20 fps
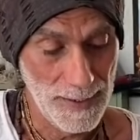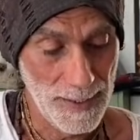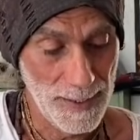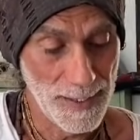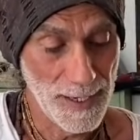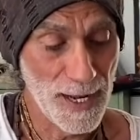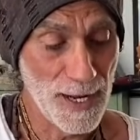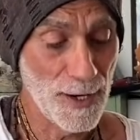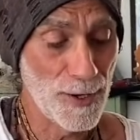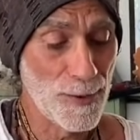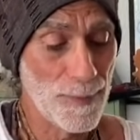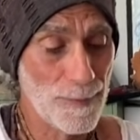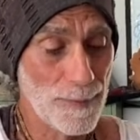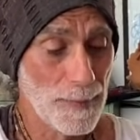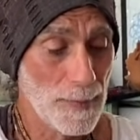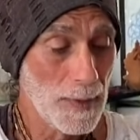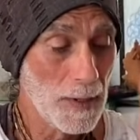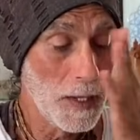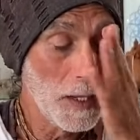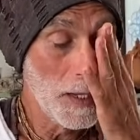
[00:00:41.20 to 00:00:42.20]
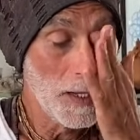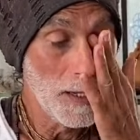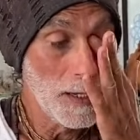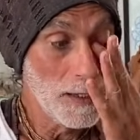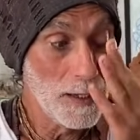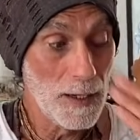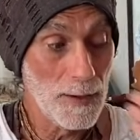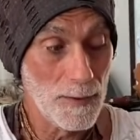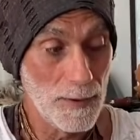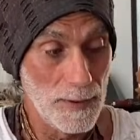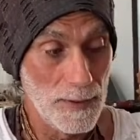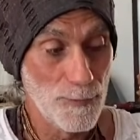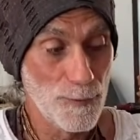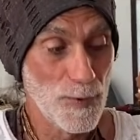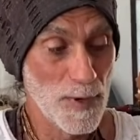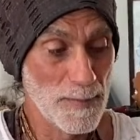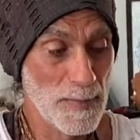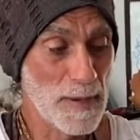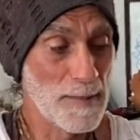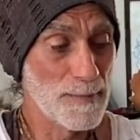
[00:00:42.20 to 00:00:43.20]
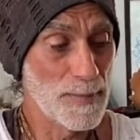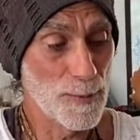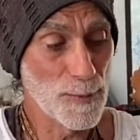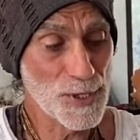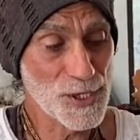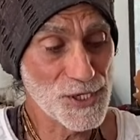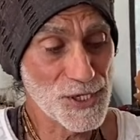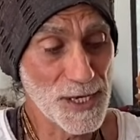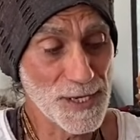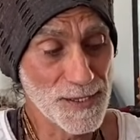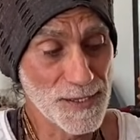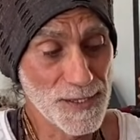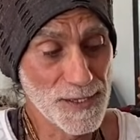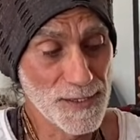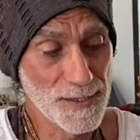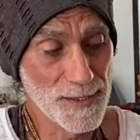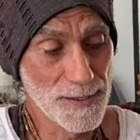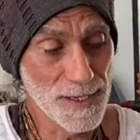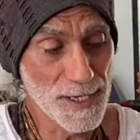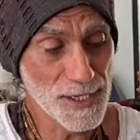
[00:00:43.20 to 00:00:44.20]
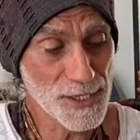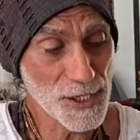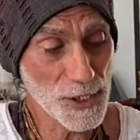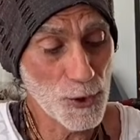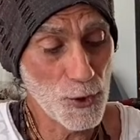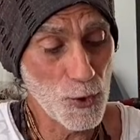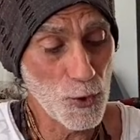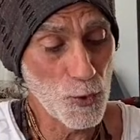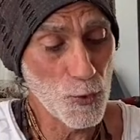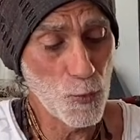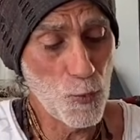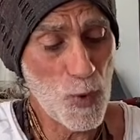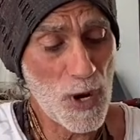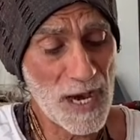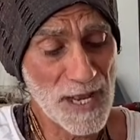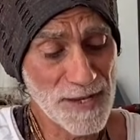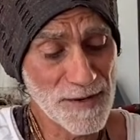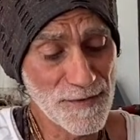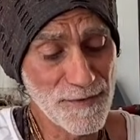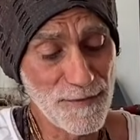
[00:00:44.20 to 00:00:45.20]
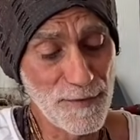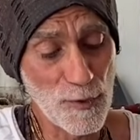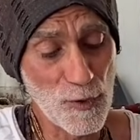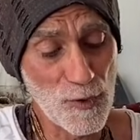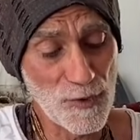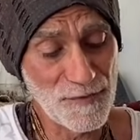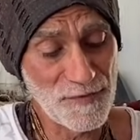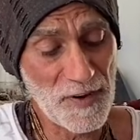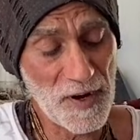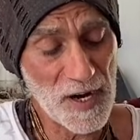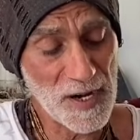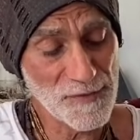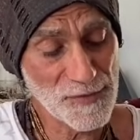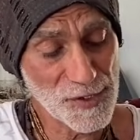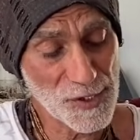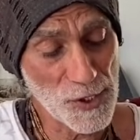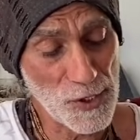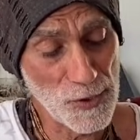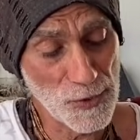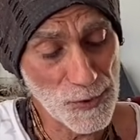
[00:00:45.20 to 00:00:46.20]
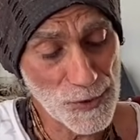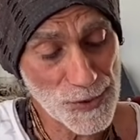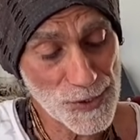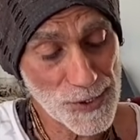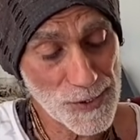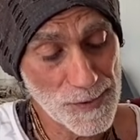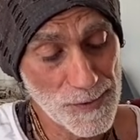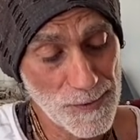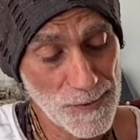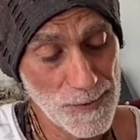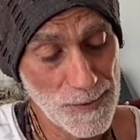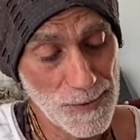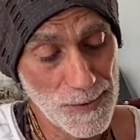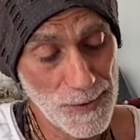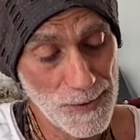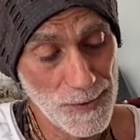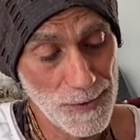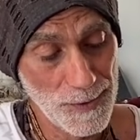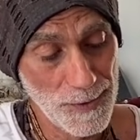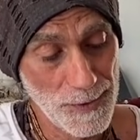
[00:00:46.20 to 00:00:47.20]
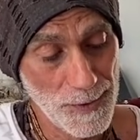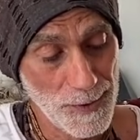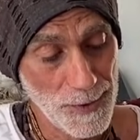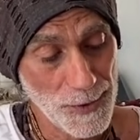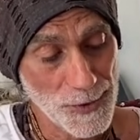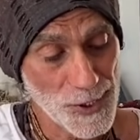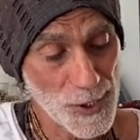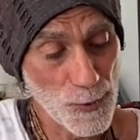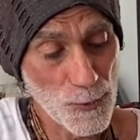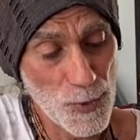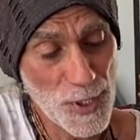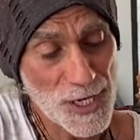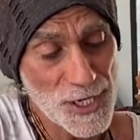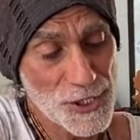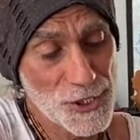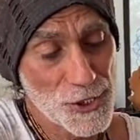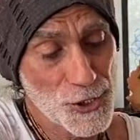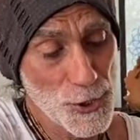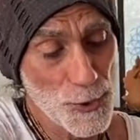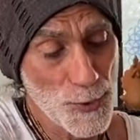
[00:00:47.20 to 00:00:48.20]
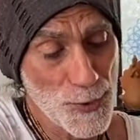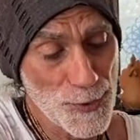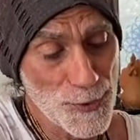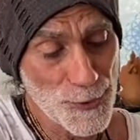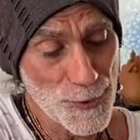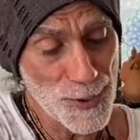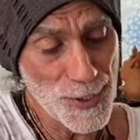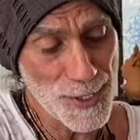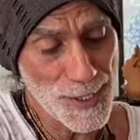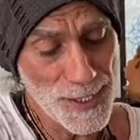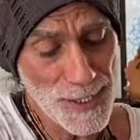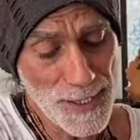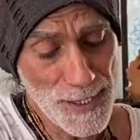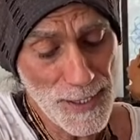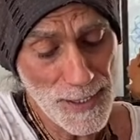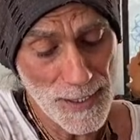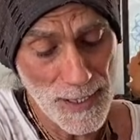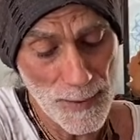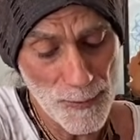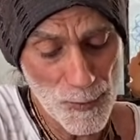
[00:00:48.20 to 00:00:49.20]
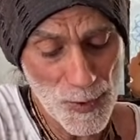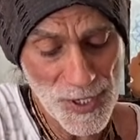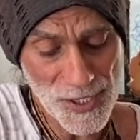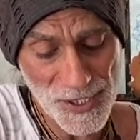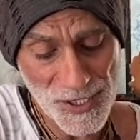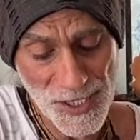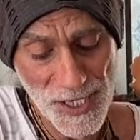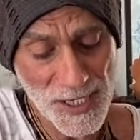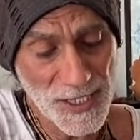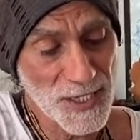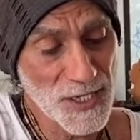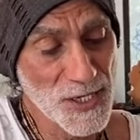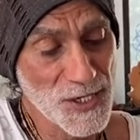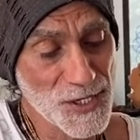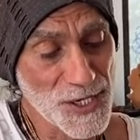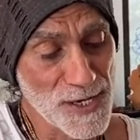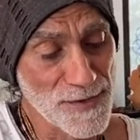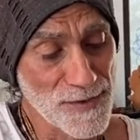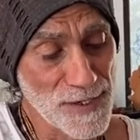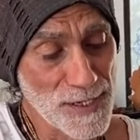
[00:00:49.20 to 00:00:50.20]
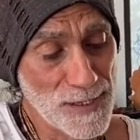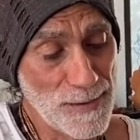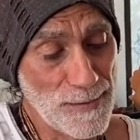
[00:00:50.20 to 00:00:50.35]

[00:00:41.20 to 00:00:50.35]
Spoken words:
Now, remember we said these are called 1, 4, 5 songs. So where's 2 and 3, and where's 6 and 7?